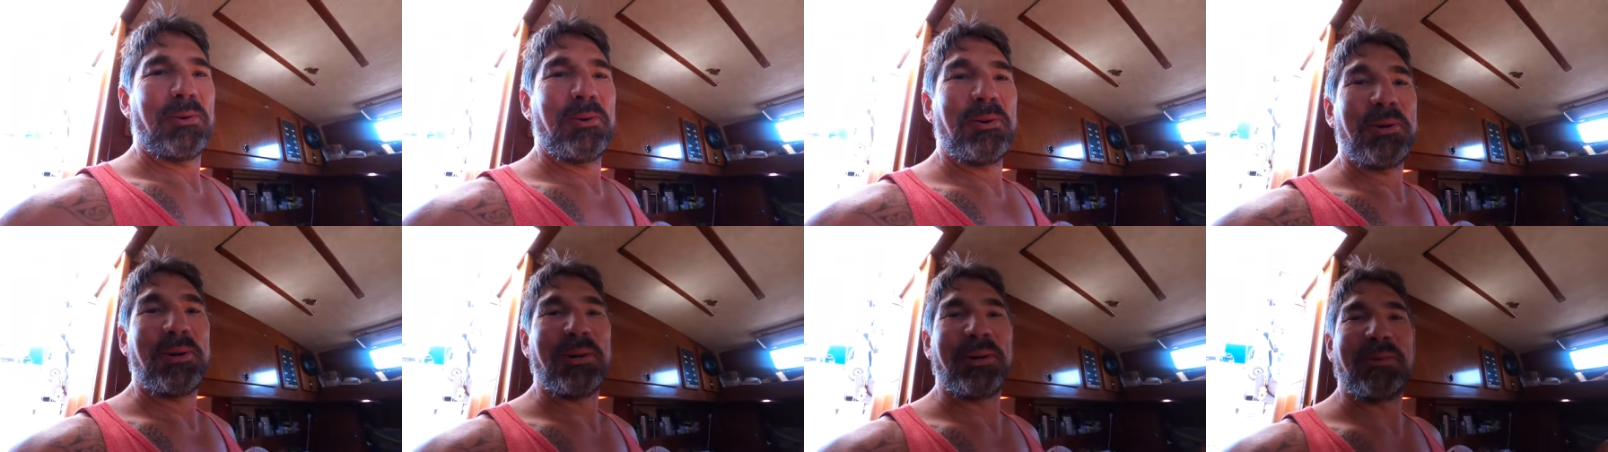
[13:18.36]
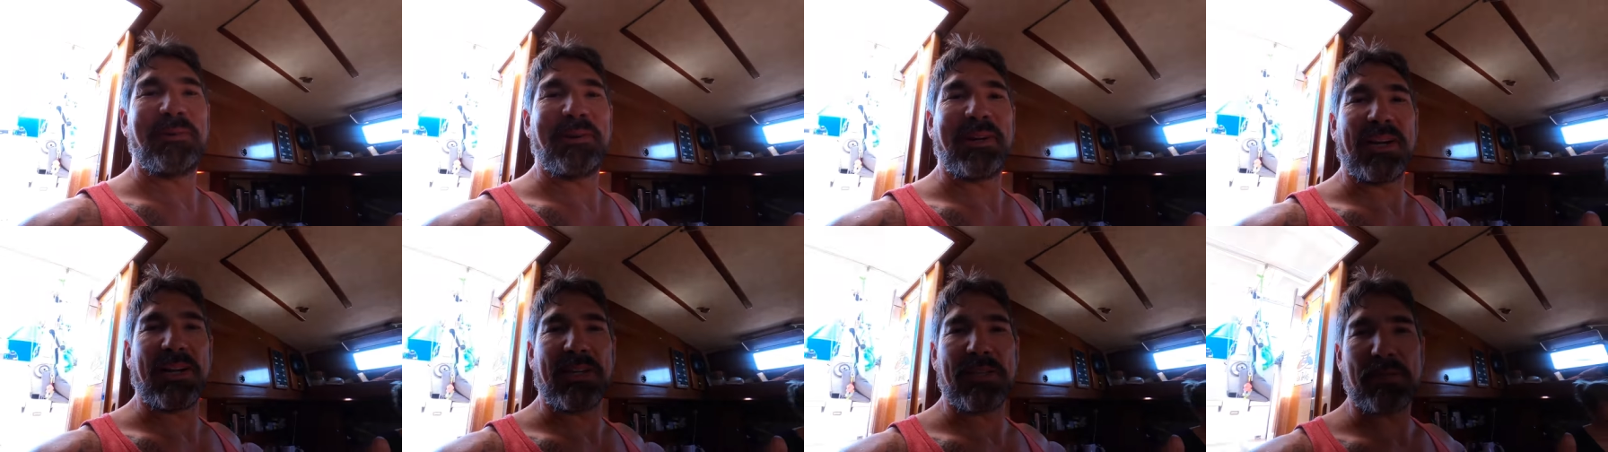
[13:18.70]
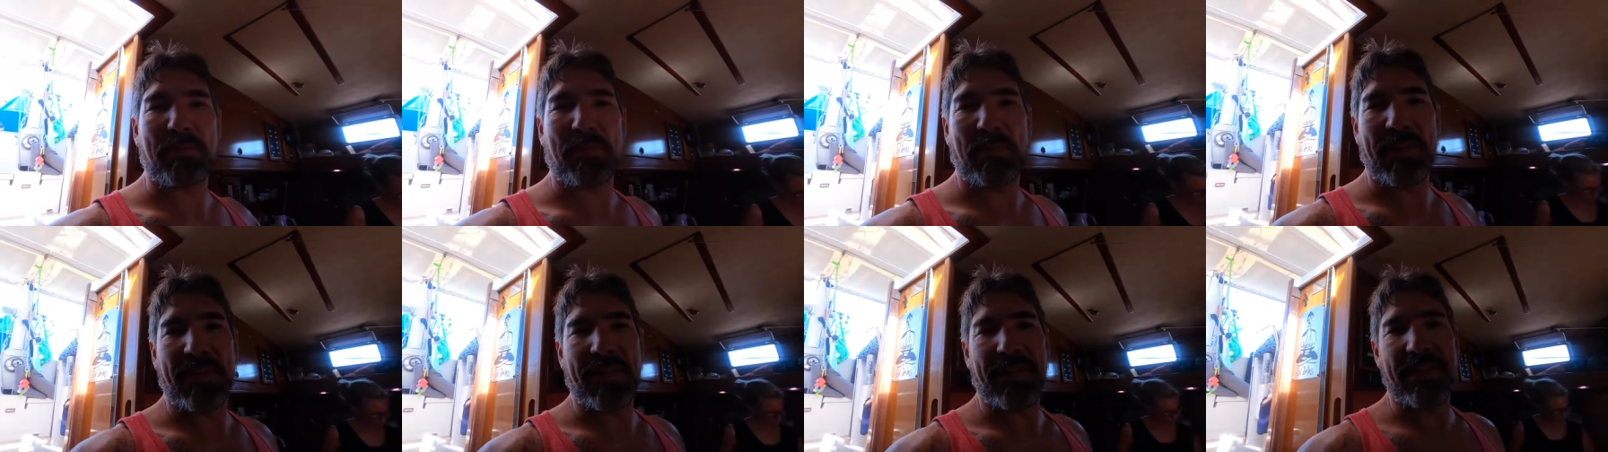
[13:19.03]
Ooh, we got
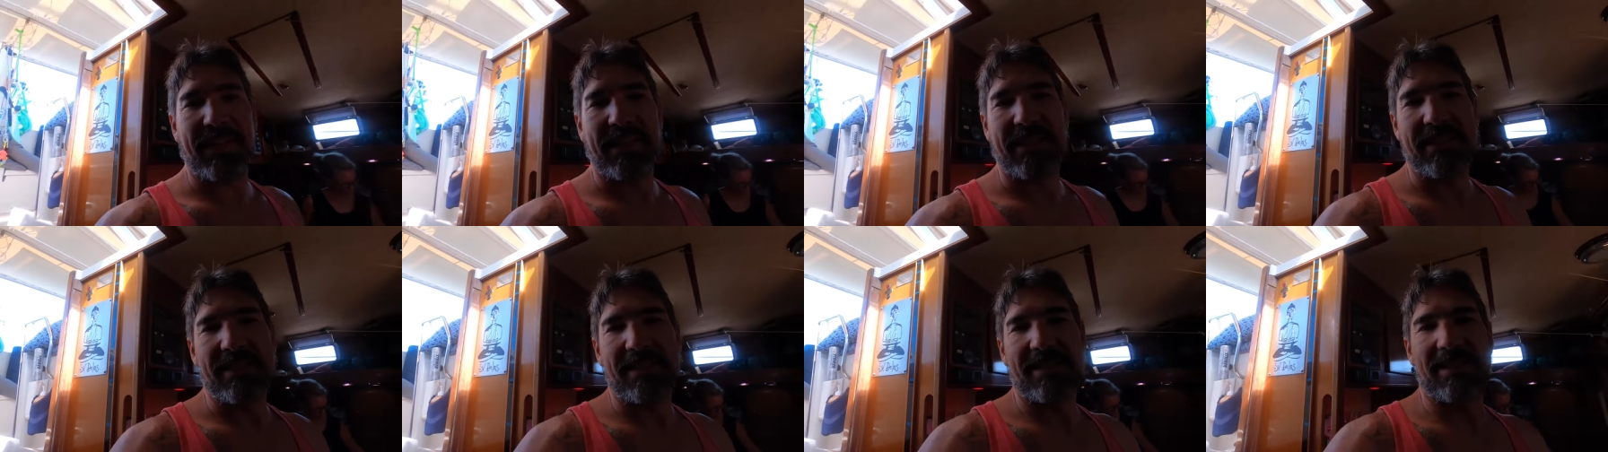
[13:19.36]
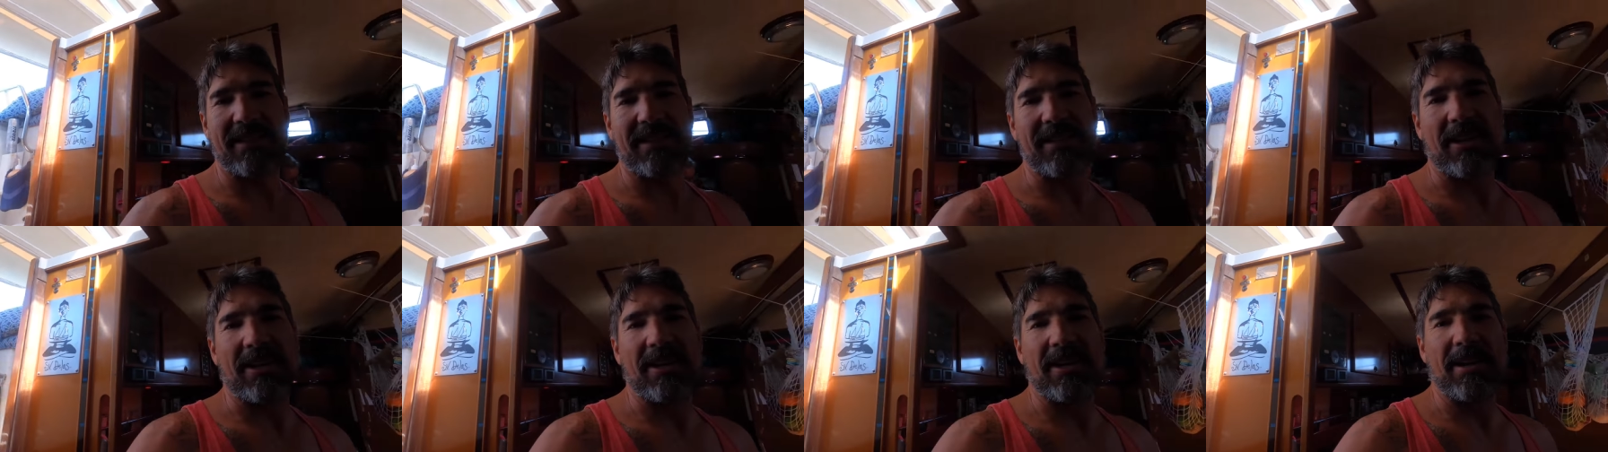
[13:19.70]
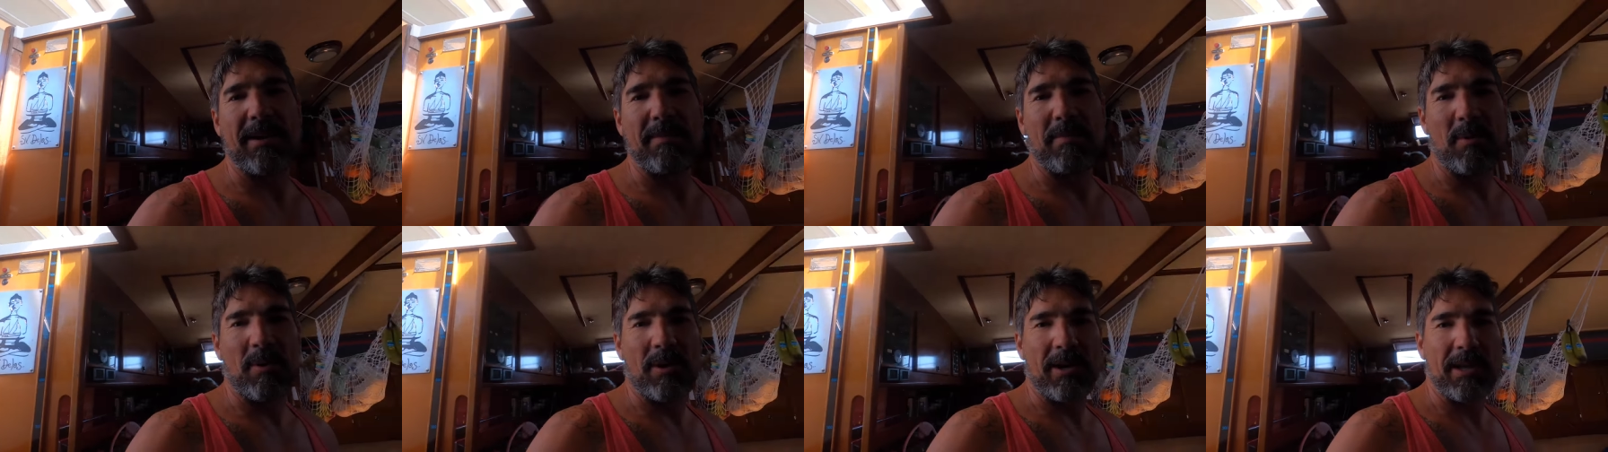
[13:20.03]
us planned. It is
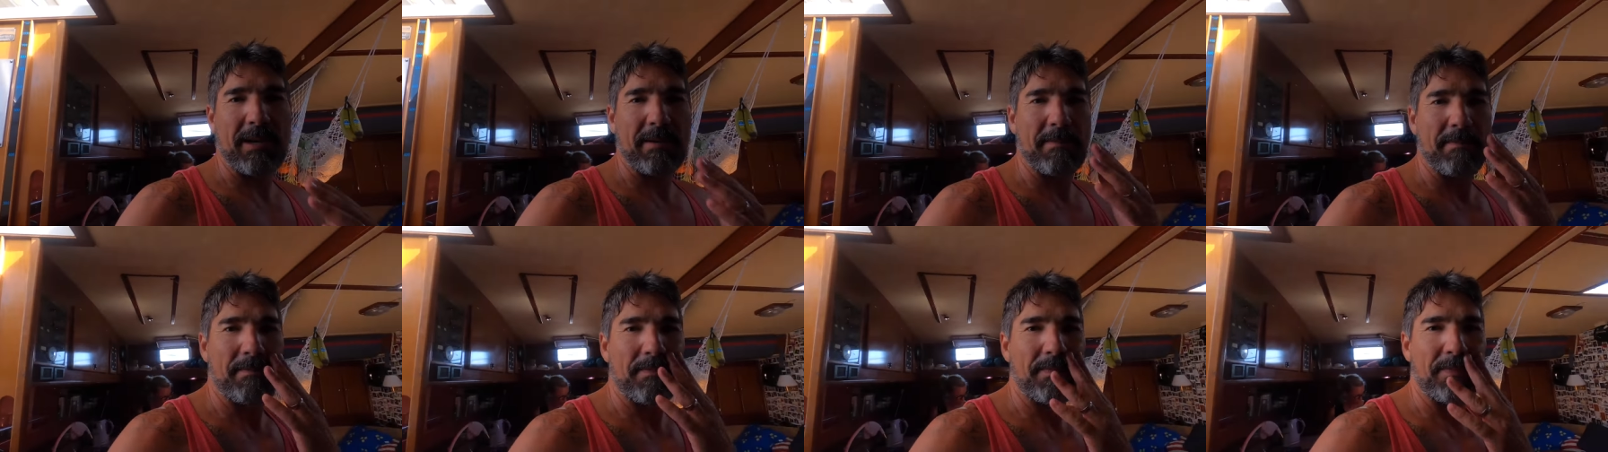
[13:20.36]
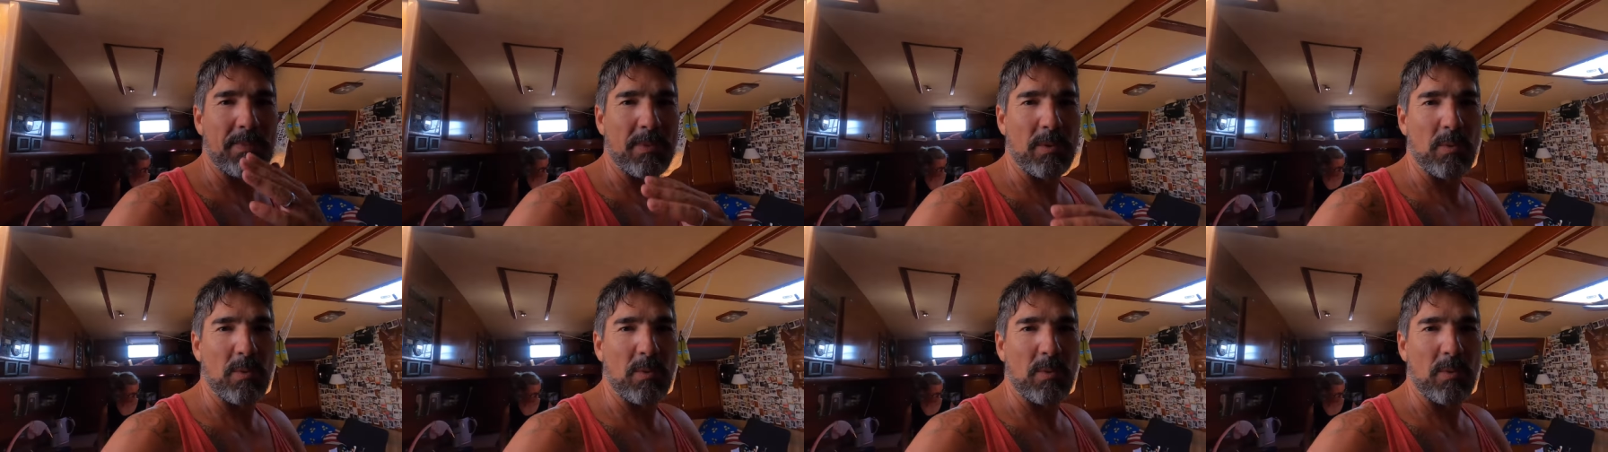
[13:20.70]
Sunday morning.